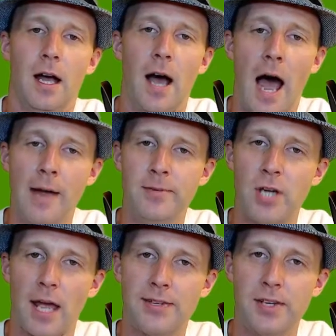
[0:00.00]
I'm
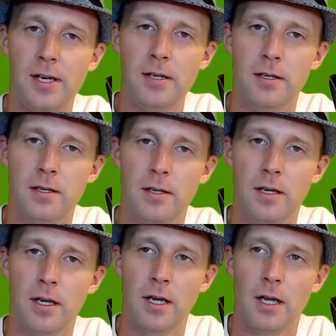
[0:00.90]
Jesse,
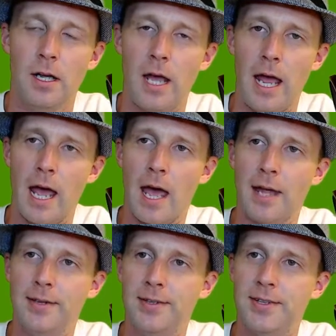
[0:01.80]

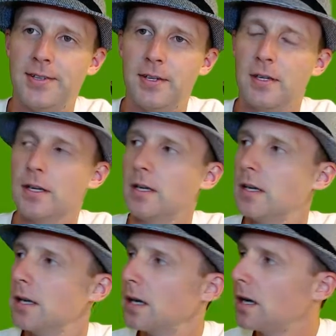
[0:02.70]
and
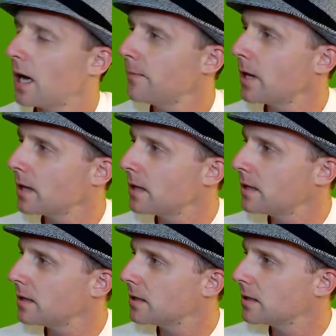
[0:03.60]
I'm not
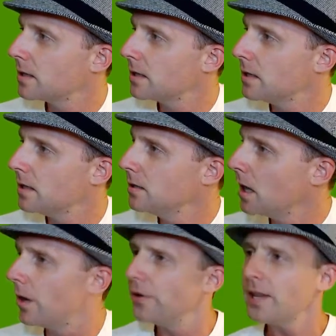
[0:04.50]
gonna.
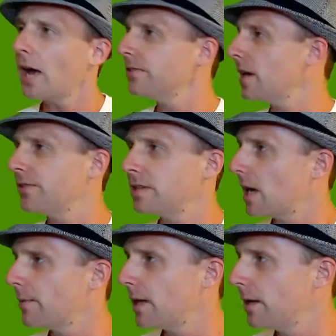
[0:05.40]
No, now's not the
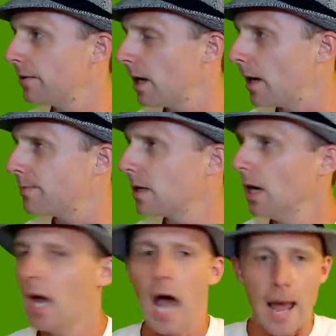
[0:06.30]
time to interrupt.
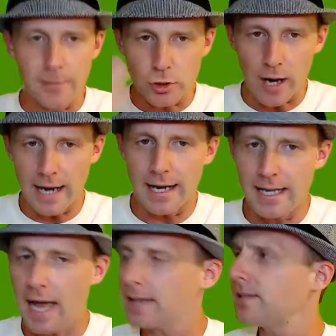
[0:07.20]
I'm trying to
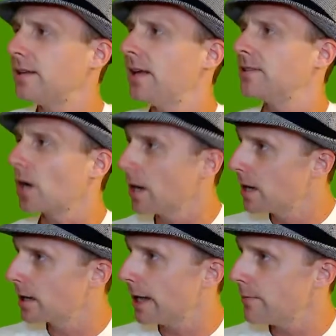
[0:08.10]
get to this. Are you
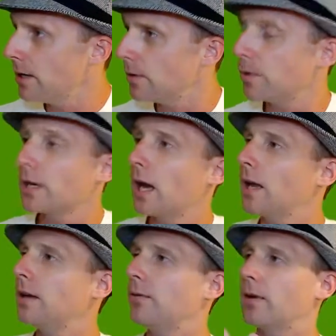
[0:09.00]
gonna let me cut
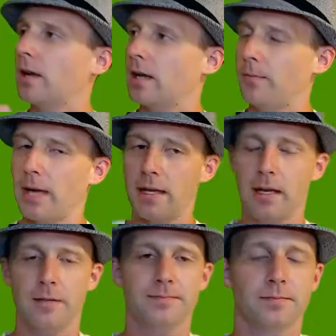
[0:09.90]
it? We're gonna come back again.